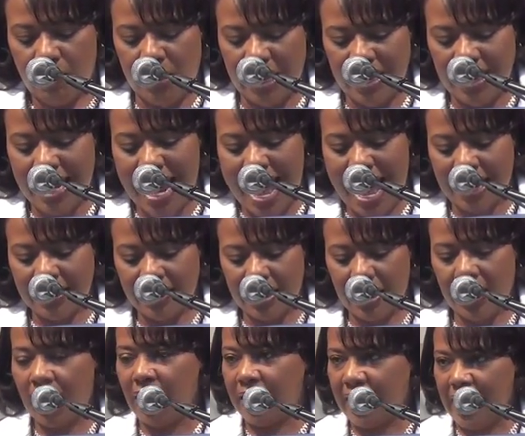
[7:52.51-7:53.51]
but
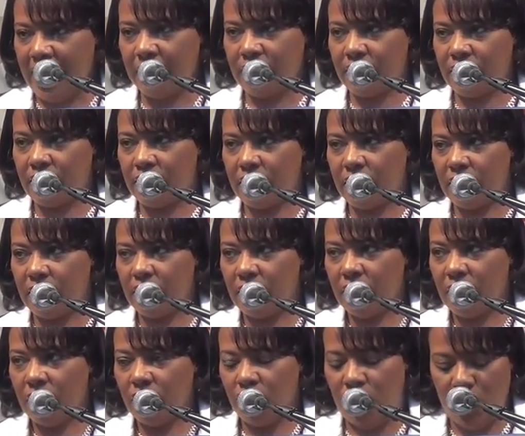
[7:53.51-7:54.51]
not against
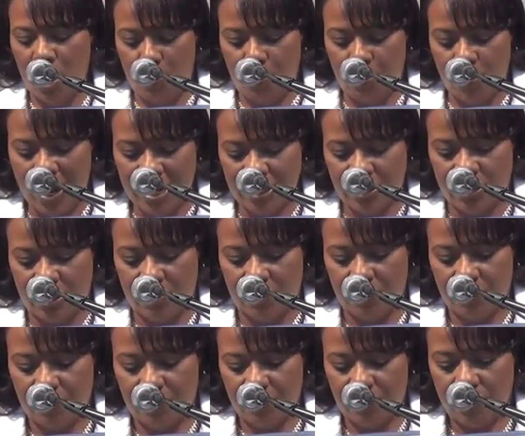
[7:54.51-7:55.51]
the oppressor.
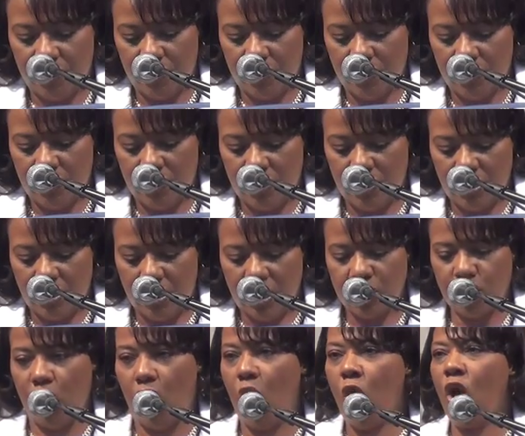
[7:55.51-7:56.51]

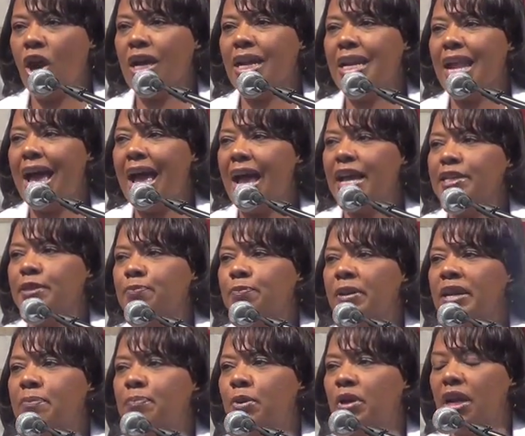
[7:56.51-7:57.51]
To organize
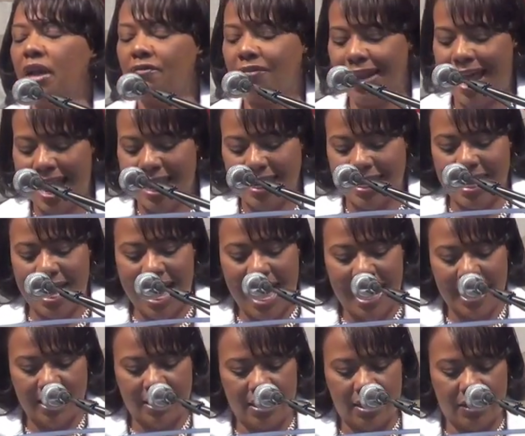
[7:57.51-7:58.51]
people of like
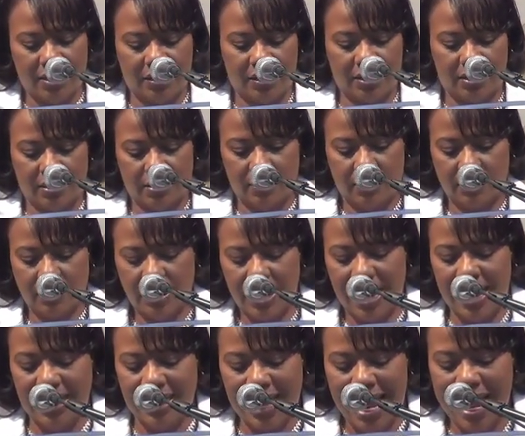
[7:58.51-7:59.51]
kindness
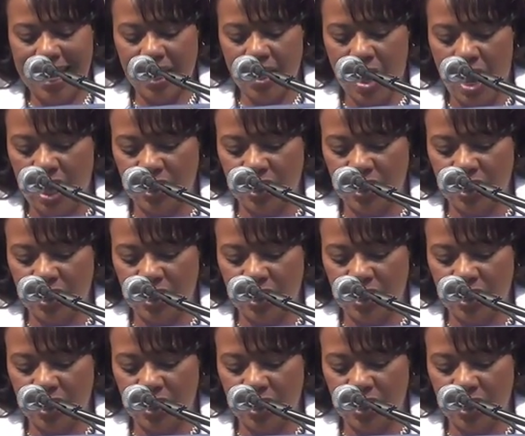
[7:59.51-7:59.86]
and like